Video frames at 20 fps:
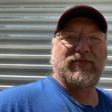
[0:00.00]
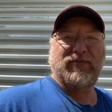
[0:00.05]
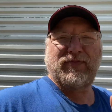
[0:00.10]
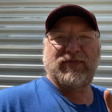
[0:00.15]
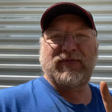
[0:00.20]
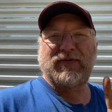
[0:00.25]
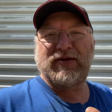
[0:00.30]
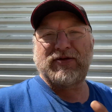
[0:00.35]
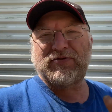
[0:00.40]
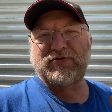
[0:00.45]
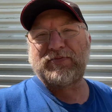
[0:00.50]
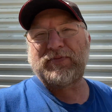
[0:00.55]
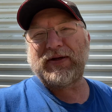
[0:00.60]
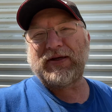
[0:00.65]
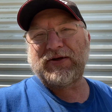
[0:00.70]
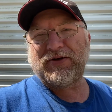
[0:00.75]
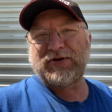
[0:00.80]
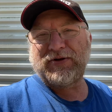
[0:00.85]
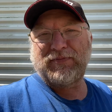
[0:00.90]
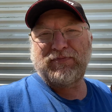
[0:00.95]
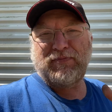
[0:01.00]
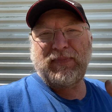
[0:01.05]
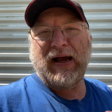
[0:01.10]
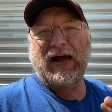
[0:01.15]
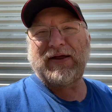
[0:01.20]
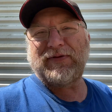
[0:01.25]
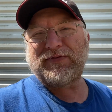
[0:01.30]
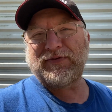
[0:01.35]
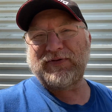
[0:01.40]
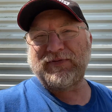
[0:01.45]
This would be good
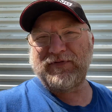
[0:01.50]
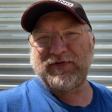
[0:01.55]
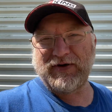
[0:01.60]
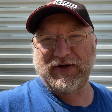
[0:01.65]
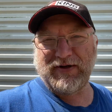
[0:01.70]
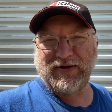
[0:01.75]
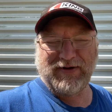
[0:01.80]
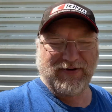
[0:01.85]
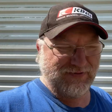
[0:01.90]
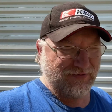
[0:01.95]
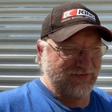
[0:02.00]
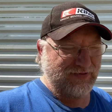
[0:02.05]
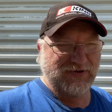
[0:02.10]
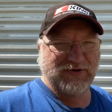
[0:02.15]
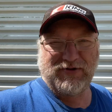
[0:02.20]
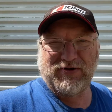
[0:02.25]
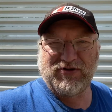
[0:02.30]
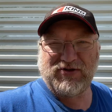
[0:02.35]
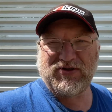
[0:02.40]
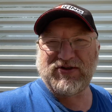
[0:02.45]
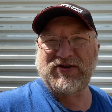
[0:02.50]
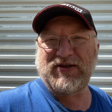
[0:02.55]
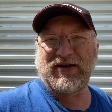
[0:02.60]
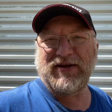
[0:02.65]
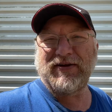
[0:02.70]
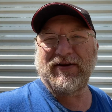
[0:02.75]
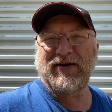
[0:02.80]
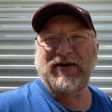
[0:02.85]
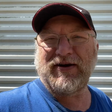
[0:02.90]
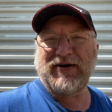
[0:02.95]
bathroom video when you're just
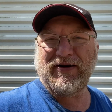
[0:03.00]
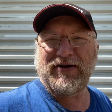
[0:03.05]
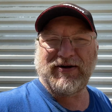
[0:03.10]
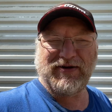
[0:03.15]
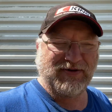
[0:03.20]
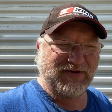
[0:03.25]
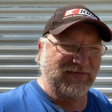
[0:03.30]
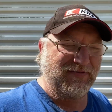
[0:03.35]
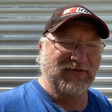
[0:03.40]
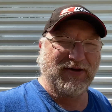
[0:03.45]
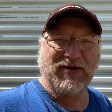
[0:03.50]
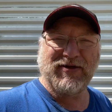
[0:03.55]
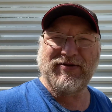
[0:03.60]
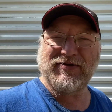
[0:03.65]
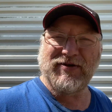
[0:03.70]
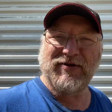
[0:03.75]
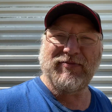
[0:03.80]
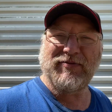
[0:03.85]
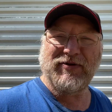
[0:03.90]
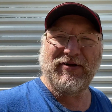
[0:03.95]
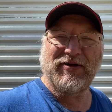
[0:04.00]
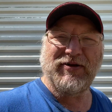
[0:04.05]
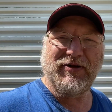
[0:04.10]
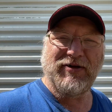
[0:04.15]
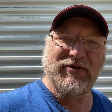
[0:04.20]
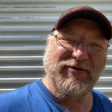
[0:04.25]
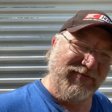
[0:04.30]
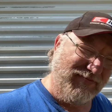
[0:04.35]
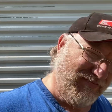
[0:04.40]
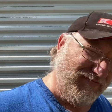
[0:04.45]
sitting there and you need something to
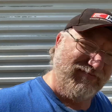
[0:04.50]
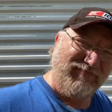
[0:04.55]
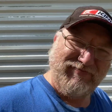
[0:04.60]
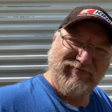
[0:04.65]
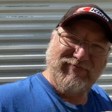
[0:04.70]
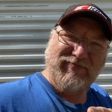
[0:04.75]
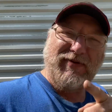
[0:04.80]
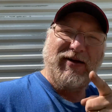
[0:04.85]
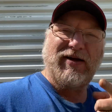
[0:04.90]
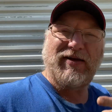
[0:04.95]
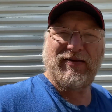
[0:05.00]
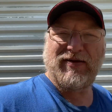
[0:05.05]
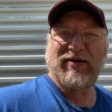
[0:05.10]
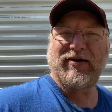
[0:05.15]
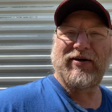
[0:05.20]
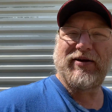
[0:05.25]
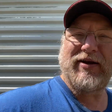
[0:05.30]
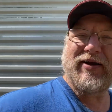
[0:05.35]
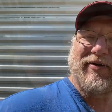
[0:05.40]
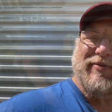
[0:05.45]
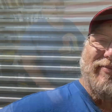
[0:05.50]
do. There you go.